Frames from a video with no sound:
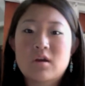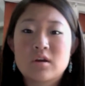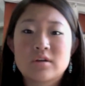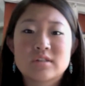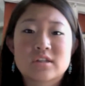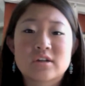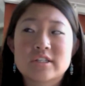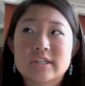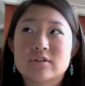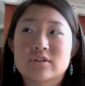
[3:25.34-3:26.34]
It's
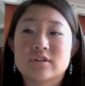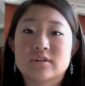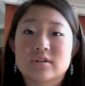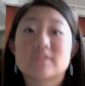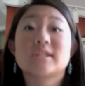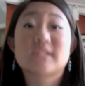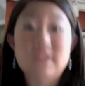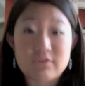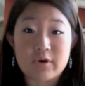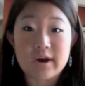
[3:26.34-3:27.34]
36 or
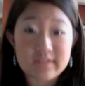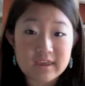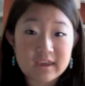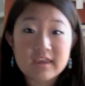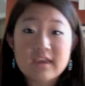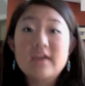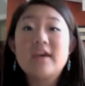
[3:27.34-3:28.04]
64, I think.